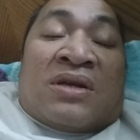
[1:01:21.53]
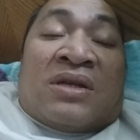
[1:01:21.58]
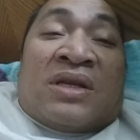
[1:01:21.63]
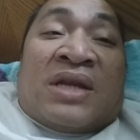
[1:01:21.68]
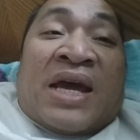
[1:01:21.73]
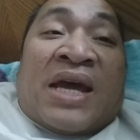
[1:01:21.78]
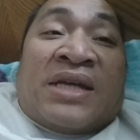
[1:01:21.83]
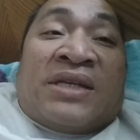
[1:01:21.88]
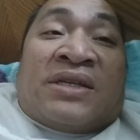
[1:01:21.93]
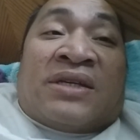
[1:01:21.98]

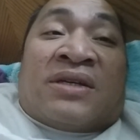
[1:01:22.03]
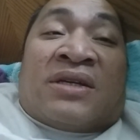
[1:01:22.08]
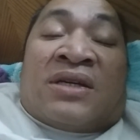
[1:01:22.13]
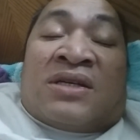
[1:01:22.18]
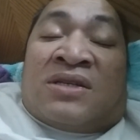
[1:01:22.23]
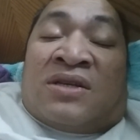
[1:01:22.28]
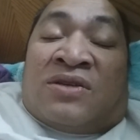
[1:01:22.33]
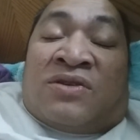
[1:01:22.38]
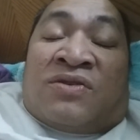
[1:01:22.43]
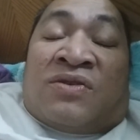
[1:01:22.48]
Nature
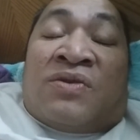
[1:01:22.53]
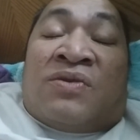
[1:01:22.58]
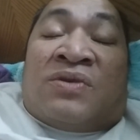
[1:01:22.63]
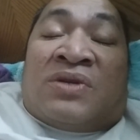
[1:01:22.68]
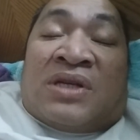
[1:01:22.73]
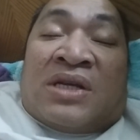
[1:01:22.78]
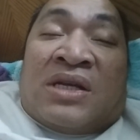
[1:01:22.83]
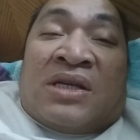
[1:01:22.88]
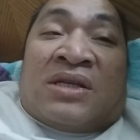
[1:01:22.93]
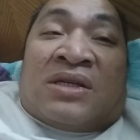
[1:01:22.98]
is the true
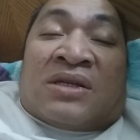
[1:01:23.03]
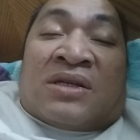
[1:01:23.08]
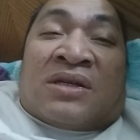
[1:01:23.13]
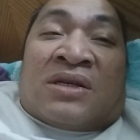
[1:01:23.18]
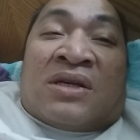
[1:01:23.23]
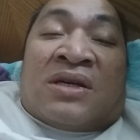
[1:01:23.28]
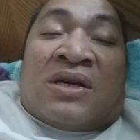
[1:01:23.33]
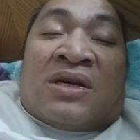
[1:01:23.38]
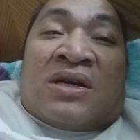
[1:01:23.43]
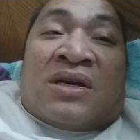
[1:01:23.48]

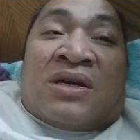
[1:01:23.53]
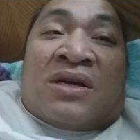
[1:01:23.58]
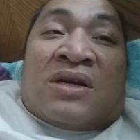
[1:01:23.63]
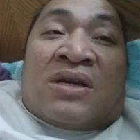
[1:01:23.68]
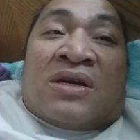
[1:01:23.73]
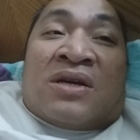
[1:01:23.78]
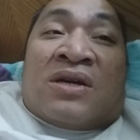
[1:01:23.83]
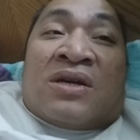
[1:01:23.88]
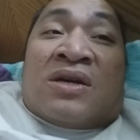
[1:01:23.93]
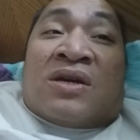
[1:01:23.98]
teacher.
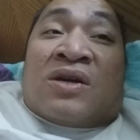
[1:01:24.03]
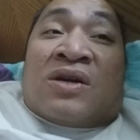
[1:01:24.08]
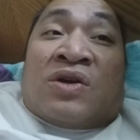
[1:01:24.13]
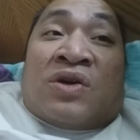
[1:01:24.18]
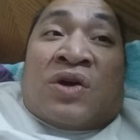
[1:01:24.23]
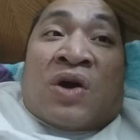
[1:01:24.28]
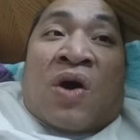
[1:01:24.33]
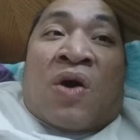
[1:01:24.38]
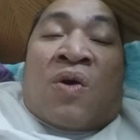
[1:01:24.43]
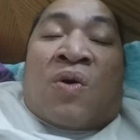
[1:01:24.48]

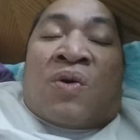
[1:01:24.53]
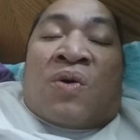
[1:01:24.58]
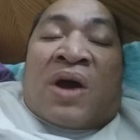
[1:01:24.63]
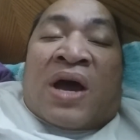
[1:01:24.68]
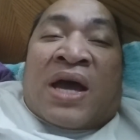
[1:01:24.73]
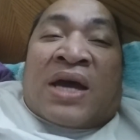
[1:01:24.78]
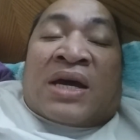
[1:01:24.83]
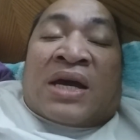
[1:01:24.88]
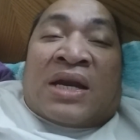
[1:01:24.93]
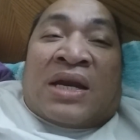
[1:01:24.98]
Go
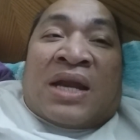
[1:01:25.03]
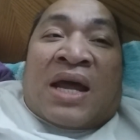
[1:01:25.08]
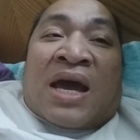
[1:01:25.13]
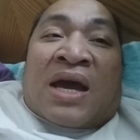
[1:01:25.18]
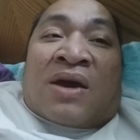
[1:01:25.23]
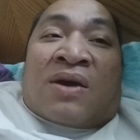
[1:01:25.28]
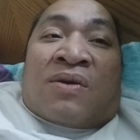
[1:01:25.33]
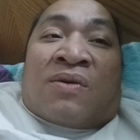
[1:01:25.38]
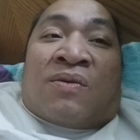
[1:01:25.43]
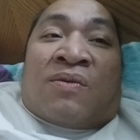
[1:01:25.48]
and connect